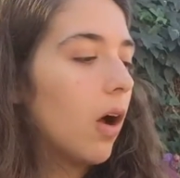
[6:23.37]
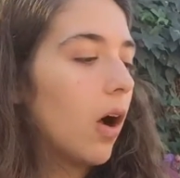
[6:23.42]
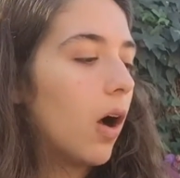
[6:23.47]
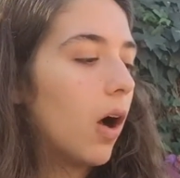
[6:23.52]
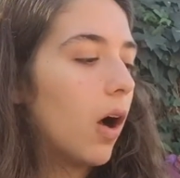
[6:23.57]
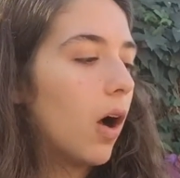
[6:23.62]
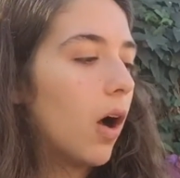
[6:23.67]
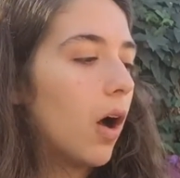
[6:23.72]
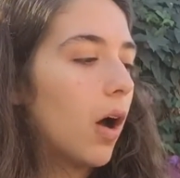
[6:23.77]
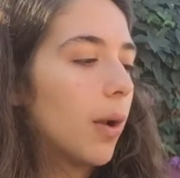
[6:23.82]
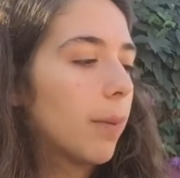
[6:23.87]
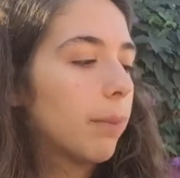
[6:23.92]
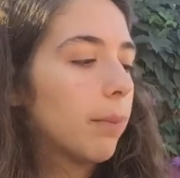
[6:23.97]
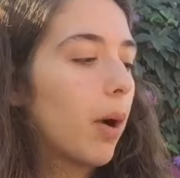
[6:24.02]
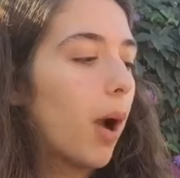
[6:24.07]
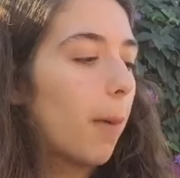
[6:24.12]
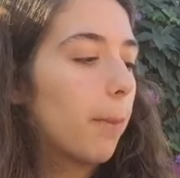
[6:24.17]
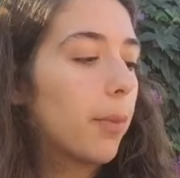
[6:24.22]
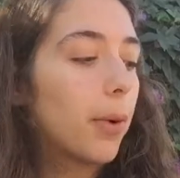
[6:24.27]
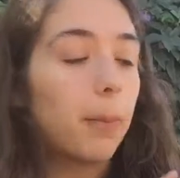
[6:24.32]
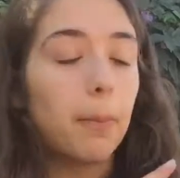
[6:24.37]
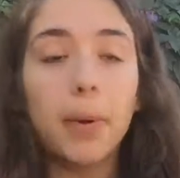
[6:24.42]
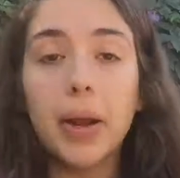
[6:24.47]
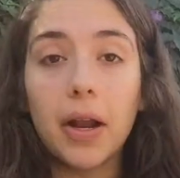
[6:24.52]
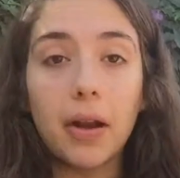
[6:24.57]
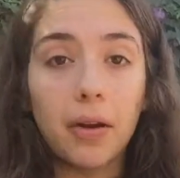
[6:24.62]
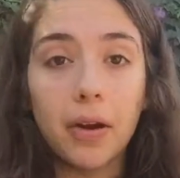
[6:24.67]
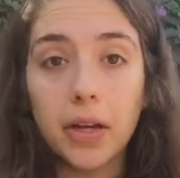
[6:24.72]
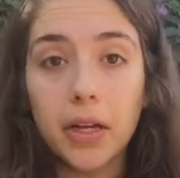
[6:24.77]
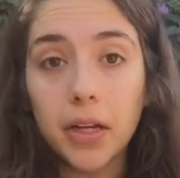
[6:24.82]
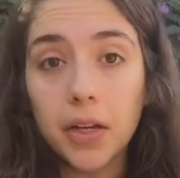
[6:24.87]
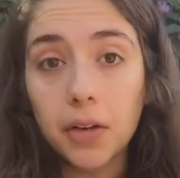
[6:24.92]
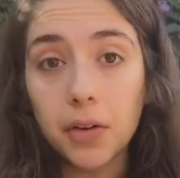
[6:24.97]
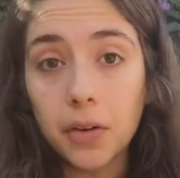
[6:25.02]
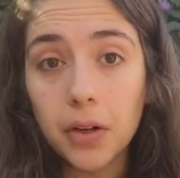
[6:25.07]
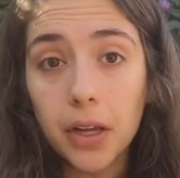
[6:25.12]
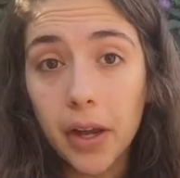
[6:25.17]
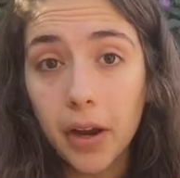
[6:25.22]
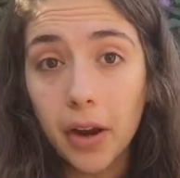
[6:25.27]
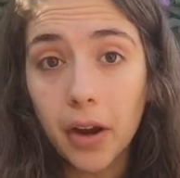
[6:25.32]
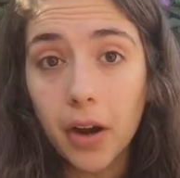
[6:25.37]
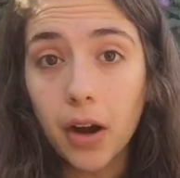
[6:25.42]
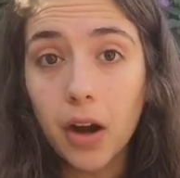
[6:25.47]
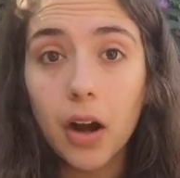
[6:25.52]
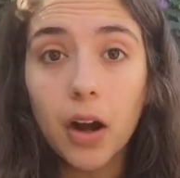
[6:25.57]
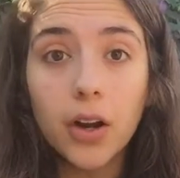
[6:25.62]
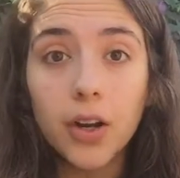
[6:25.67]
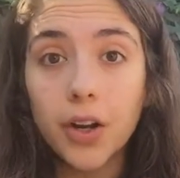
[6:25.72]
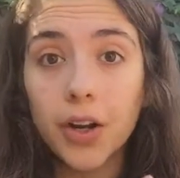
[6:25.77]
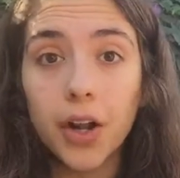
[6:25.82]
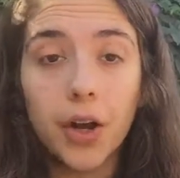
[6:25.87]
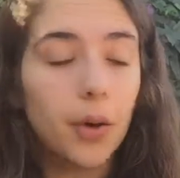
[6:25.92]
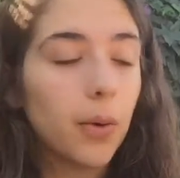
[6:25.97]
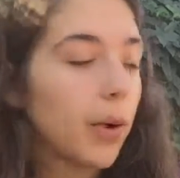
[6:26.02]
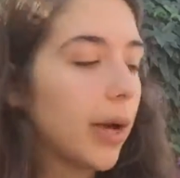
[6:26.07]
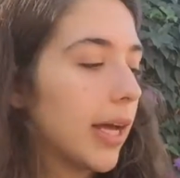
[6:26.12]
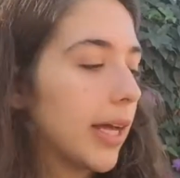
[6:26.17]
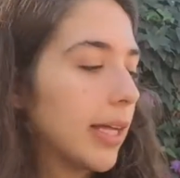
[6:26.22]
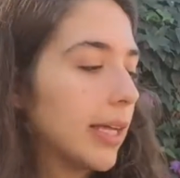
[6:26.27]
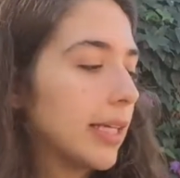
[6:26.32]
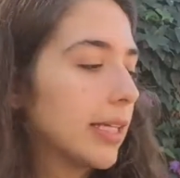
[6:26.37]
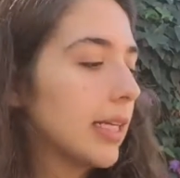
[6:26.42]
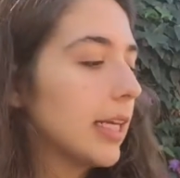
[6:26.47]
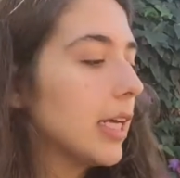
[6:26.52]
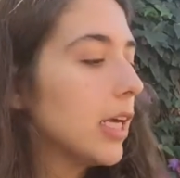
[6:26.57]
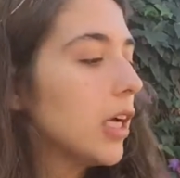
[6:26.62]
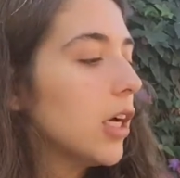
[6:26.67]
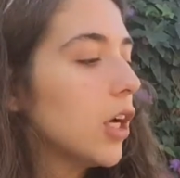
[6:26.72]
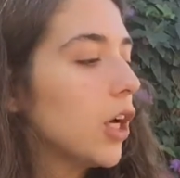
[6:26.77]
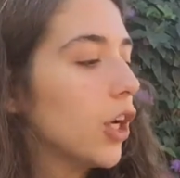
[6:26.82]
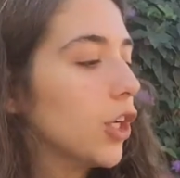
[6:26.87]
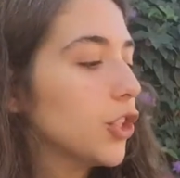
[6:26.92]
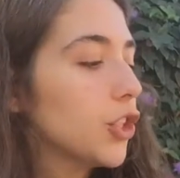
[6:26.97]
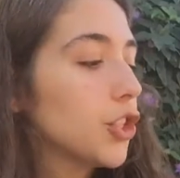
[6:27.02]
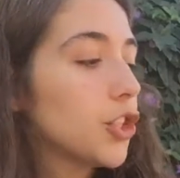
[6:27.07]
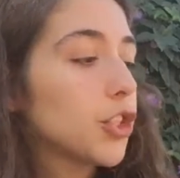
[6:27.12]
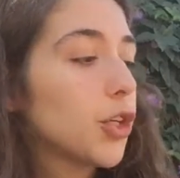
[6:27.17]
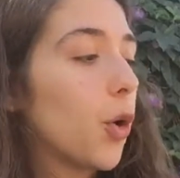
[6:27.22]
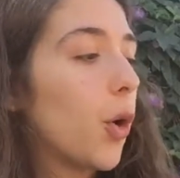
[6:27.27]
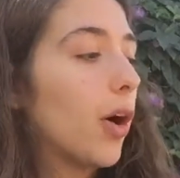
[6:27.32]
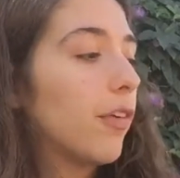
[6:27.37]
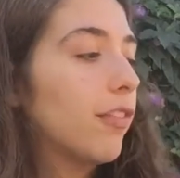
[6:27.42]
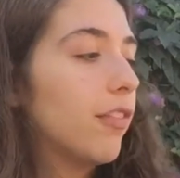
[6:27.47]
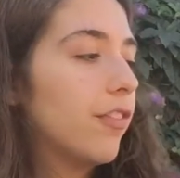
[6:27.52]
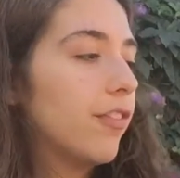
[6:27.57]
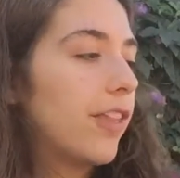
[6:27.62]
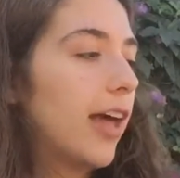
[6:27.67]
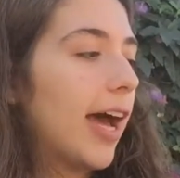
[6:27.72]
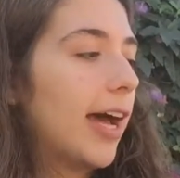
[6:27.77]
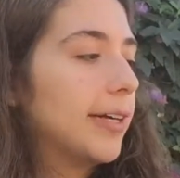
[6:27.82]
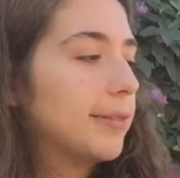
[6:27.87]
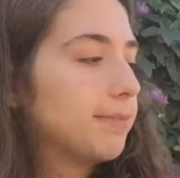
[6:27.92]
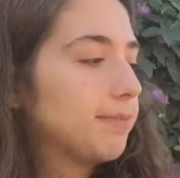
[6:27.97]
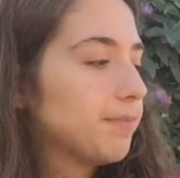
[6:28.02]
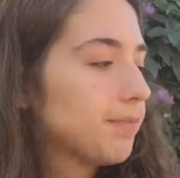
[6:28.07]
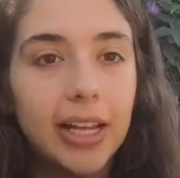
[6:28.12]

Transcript: on proper perineal care, and I'll just go off of that.